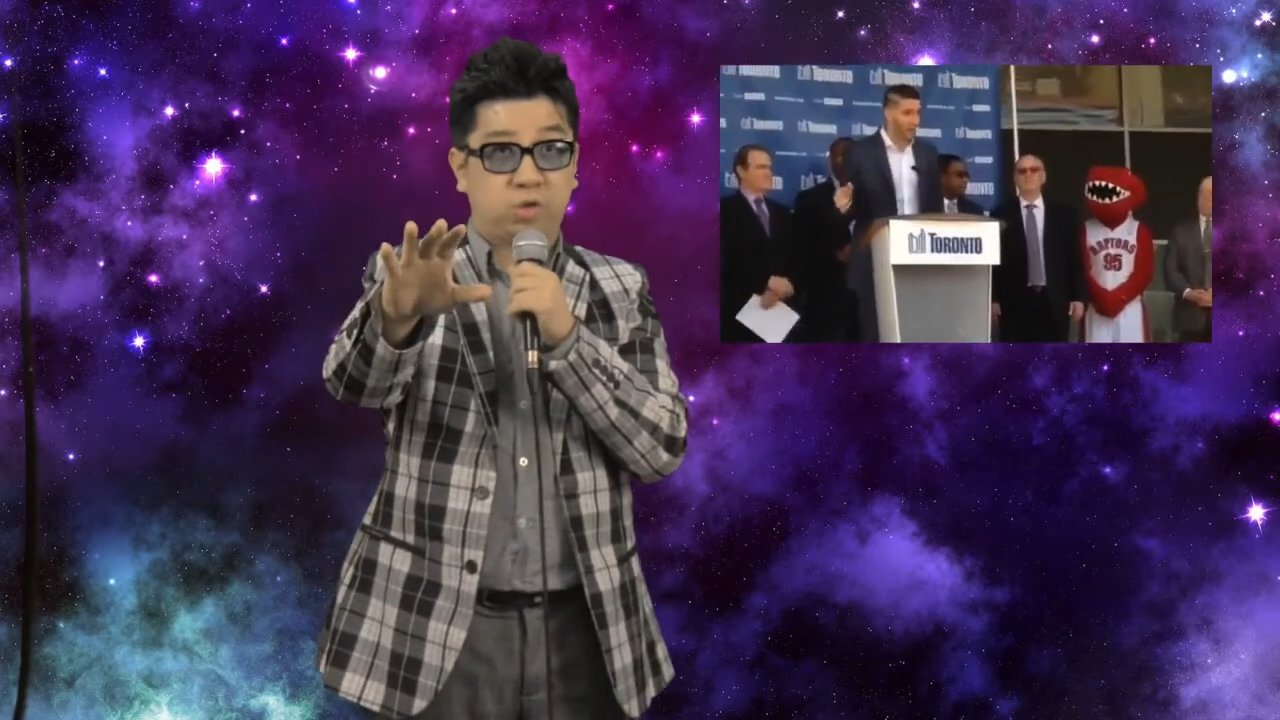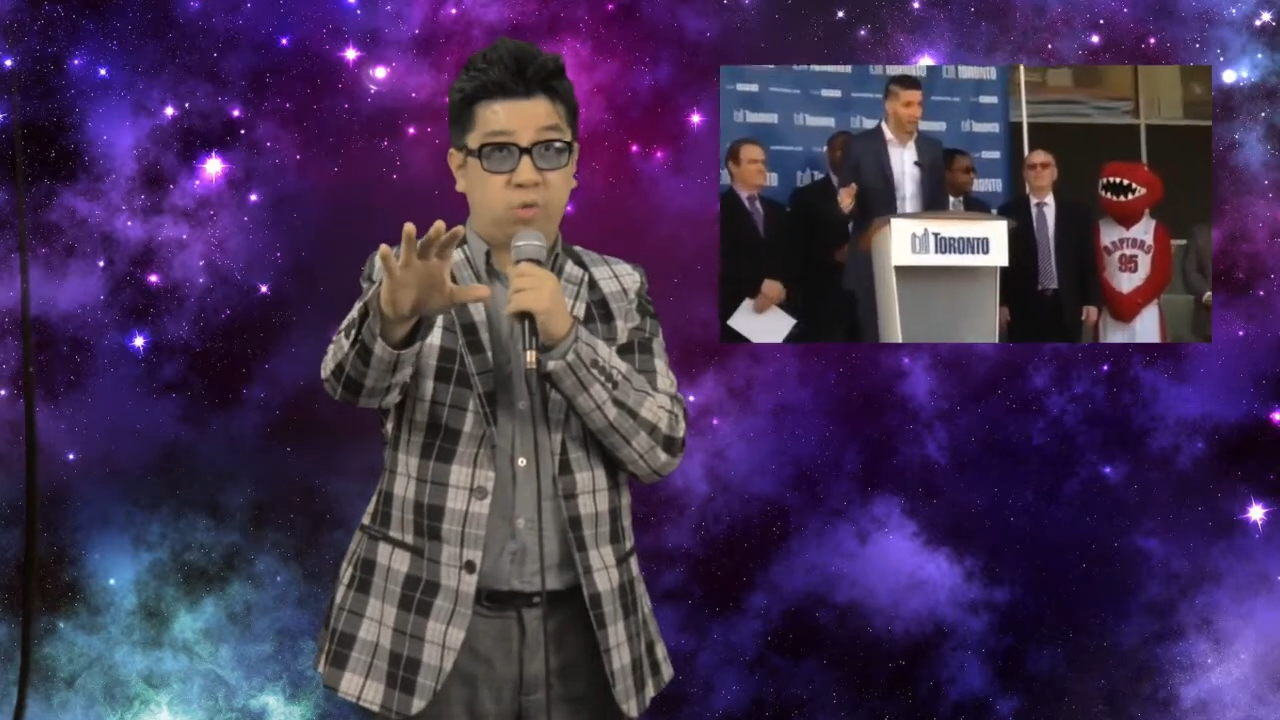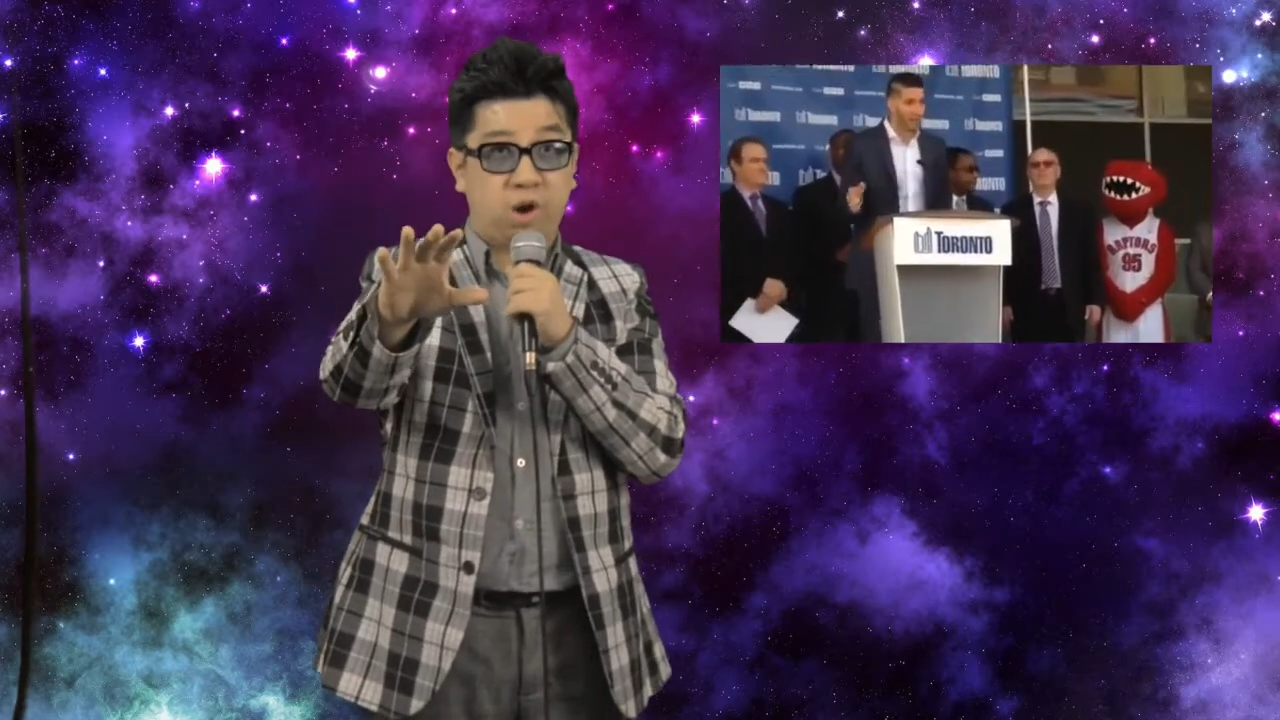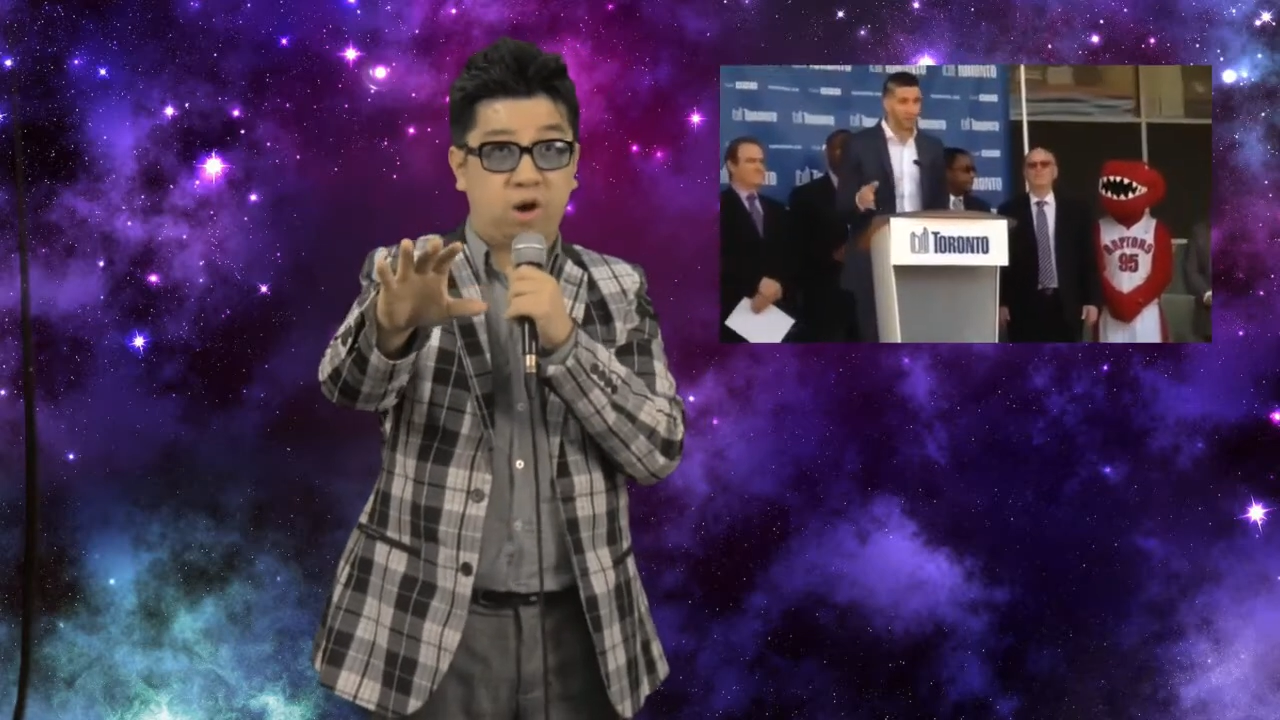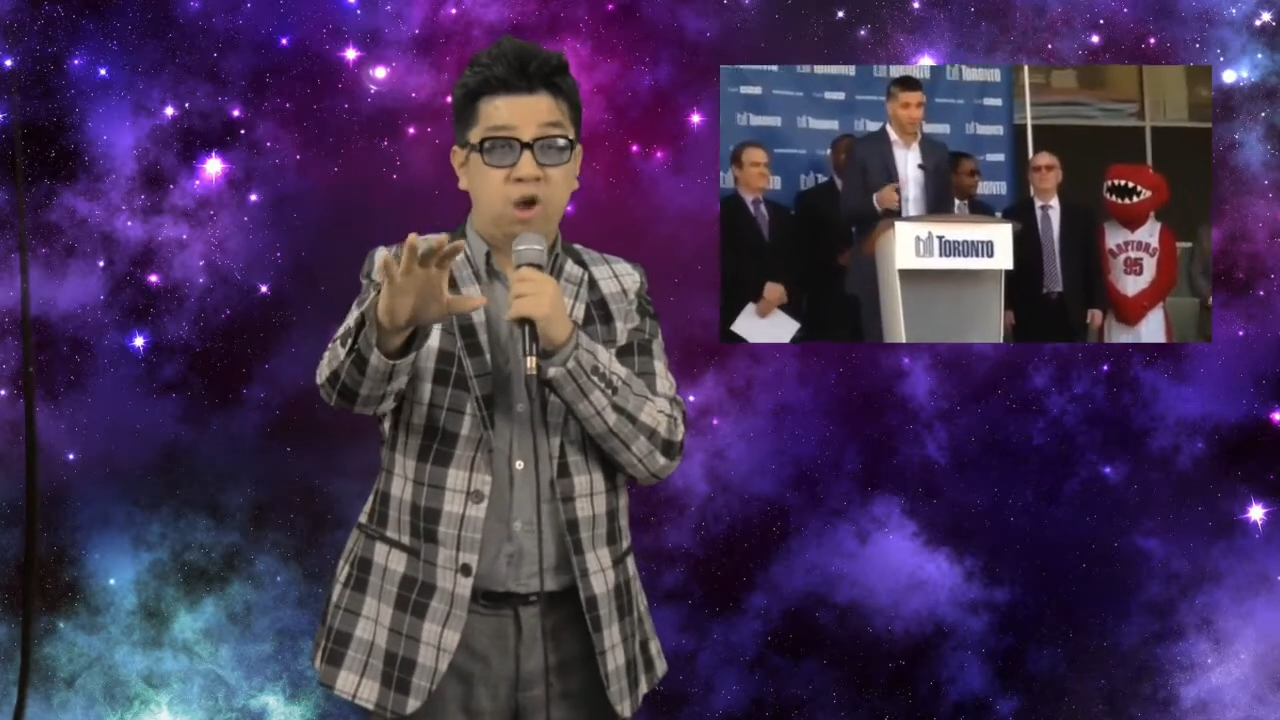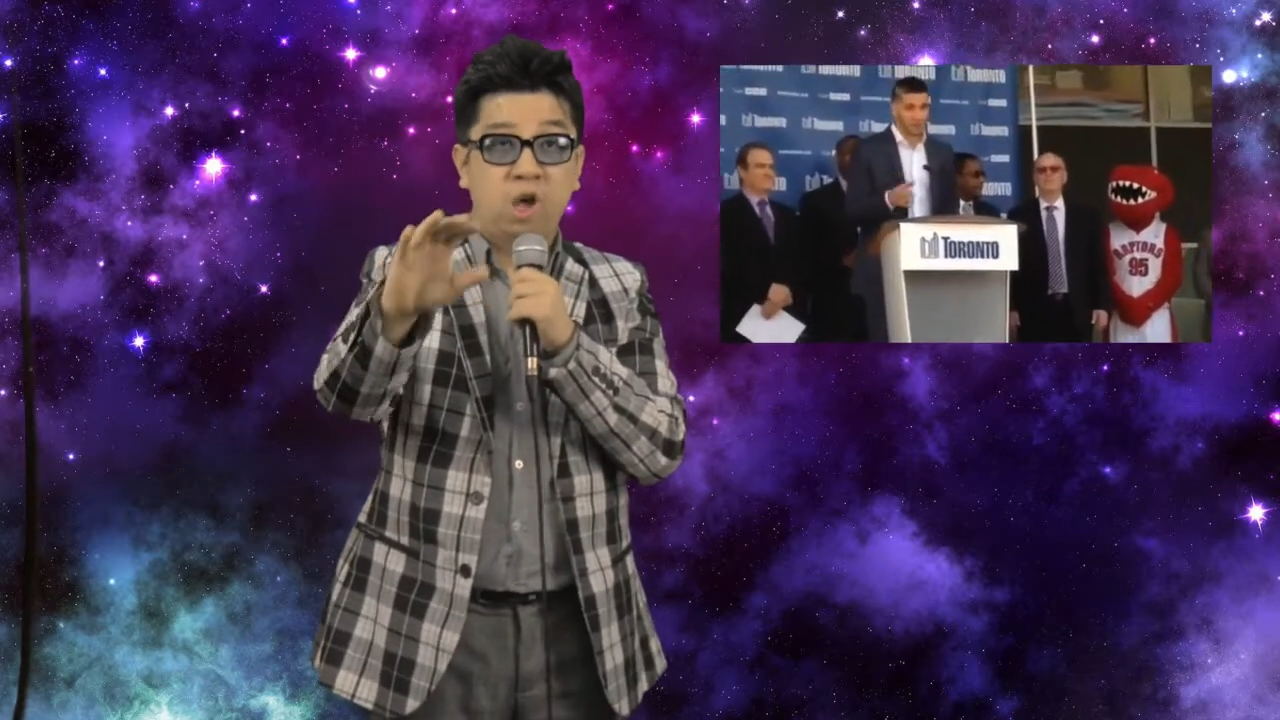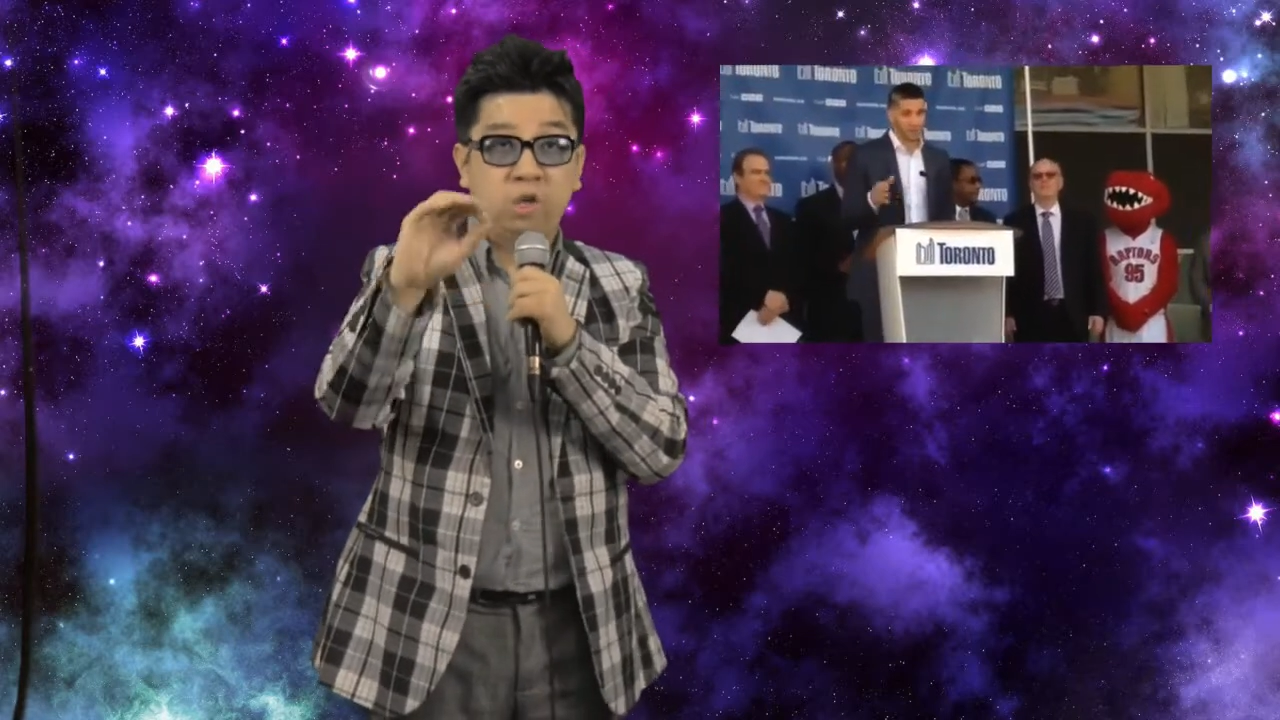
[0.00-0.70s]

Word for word: Square,